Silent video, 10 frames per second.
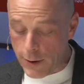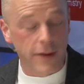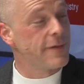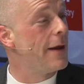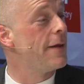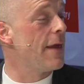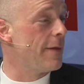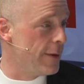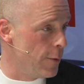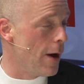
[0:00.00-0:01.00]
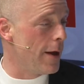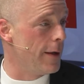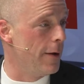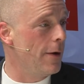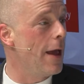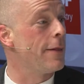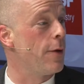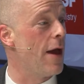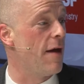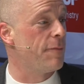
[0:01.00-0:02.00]
excited that you are here and
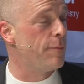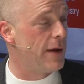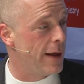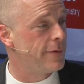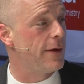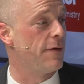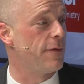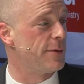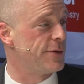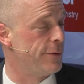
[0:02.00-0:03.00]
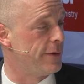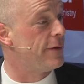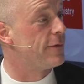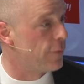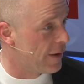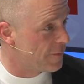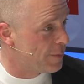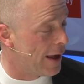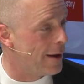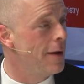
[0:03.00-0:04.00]
you have plenty of opportunities to explain.